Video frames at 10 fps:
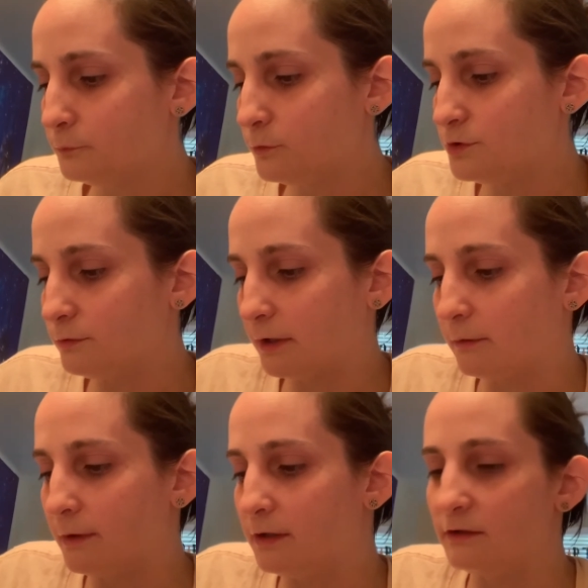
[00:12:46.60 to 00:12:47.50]
Would you
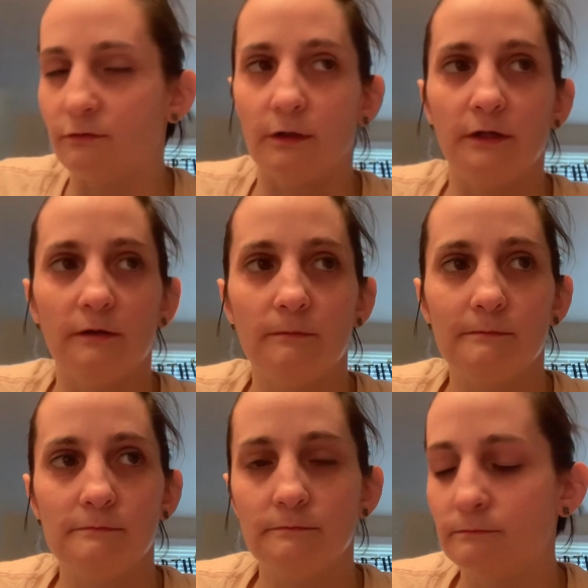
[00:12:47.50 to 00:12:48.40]
recommend this one?
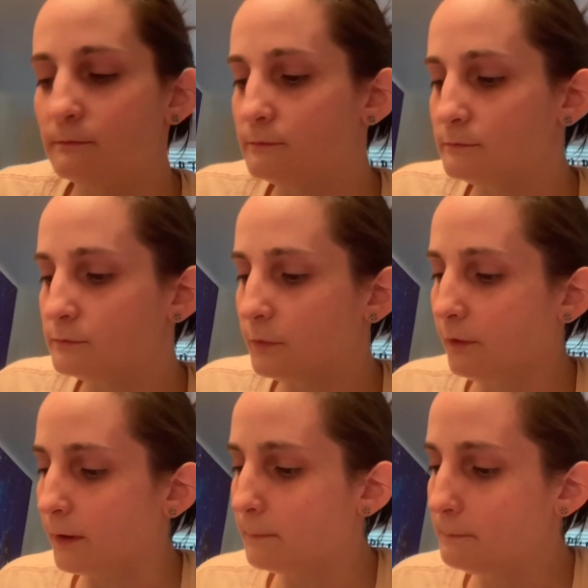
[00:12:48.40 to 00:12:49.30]
Mm-hmm. Okay.